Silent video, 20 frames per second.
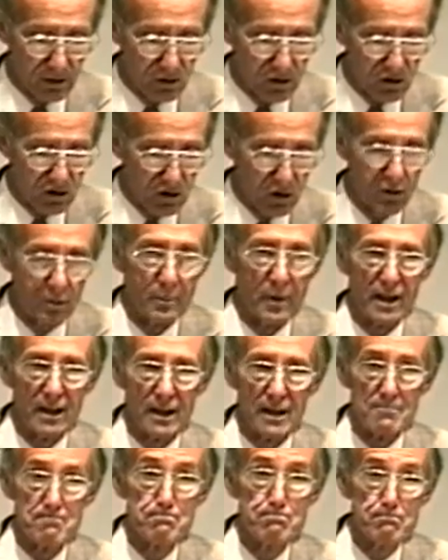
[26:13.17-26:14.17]
so
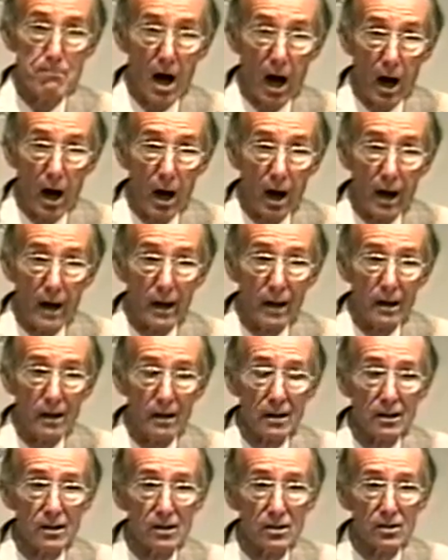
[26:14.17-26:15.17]
many
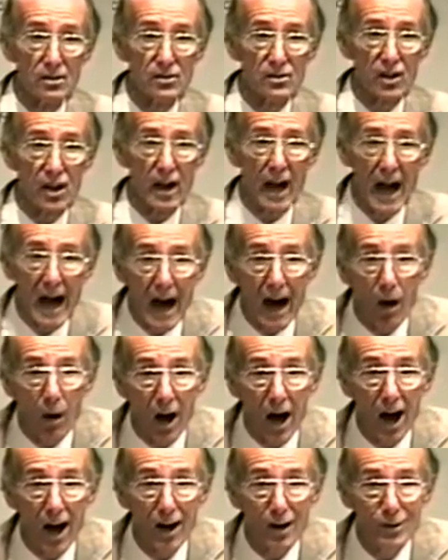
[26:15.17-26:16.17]
miles an
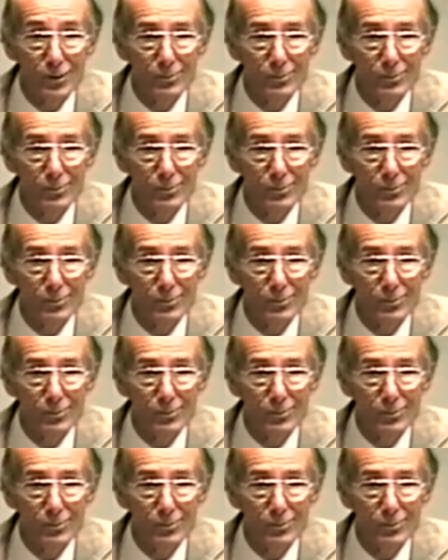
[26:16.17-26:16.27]
hour.